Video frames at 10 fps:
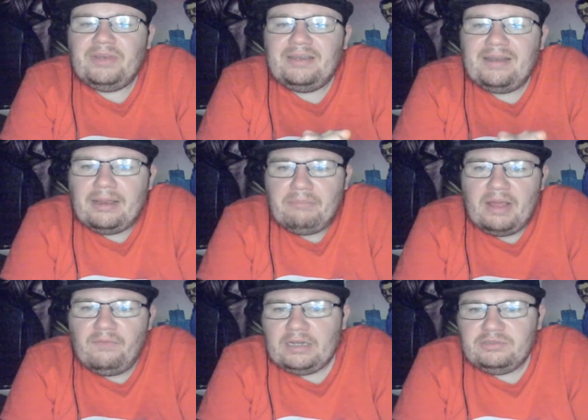the
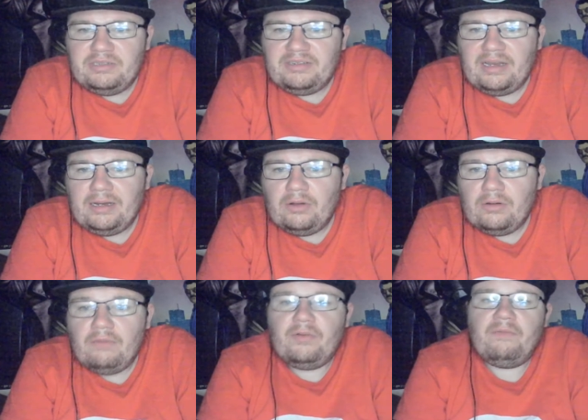Nightmare Factory taking
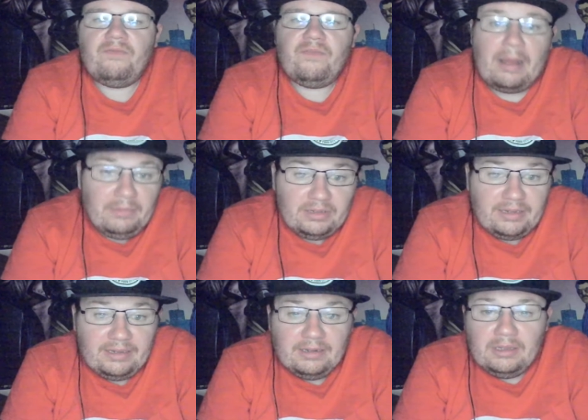on the
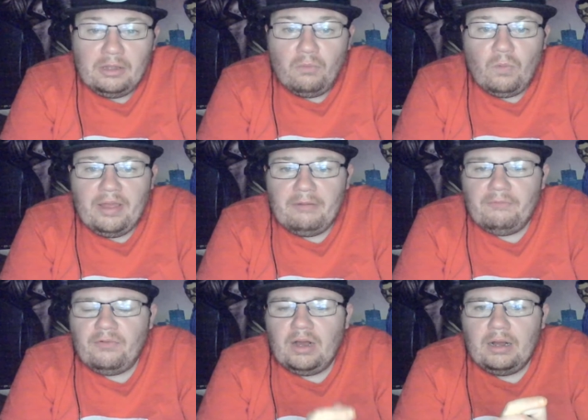Family, with
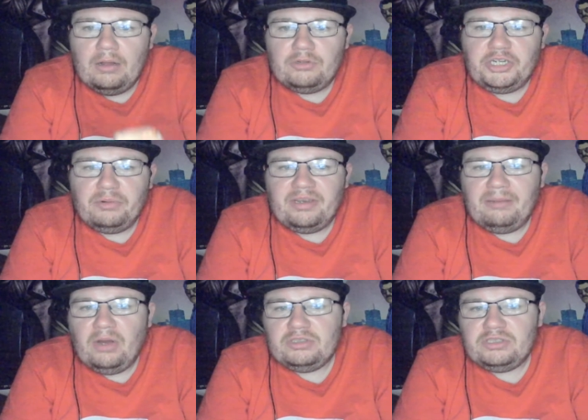QT
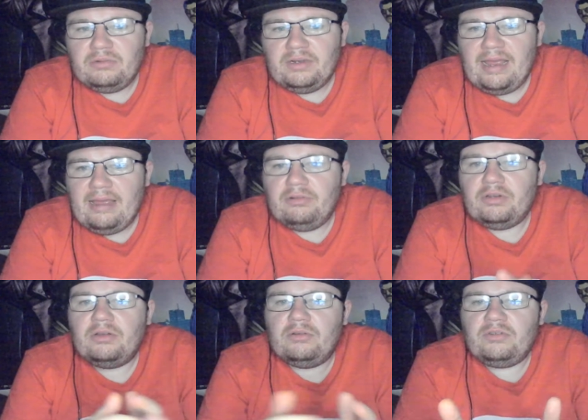Marshall and
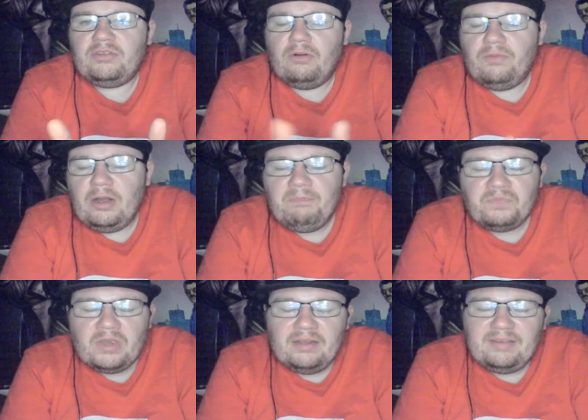Aaron Silver
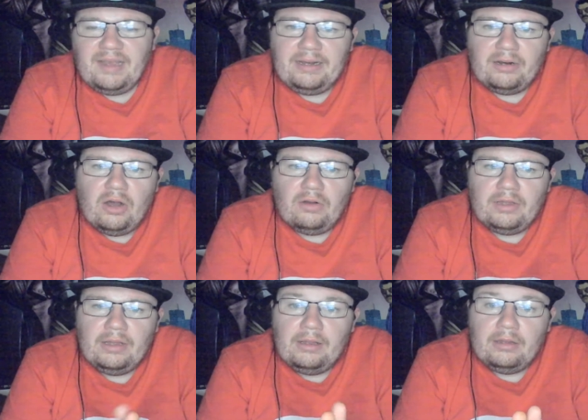taking
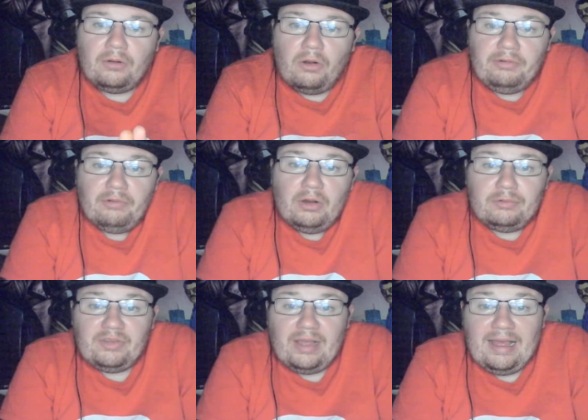on Cody
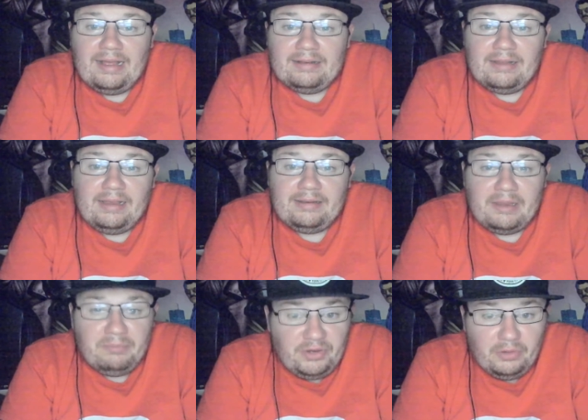Rhodes and a
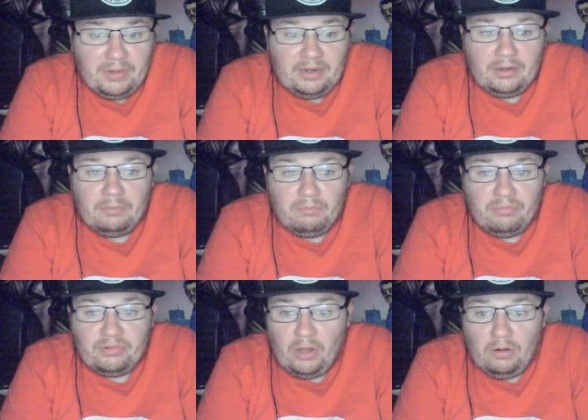debuting
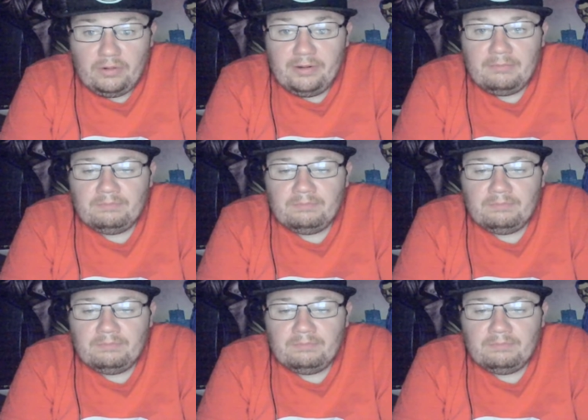Brock